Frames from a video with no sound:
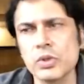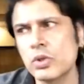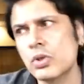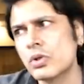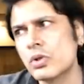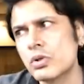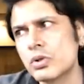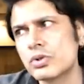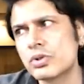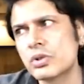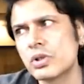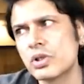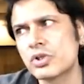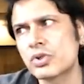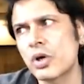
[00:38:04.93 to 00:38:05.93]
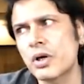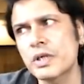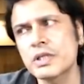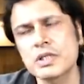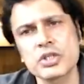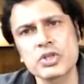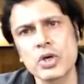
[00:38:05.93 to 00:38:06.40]
No, no, no. A shot
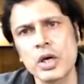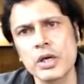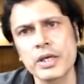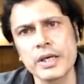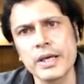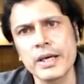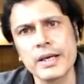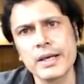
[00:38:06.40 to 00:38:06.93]
is a shot. Yeah.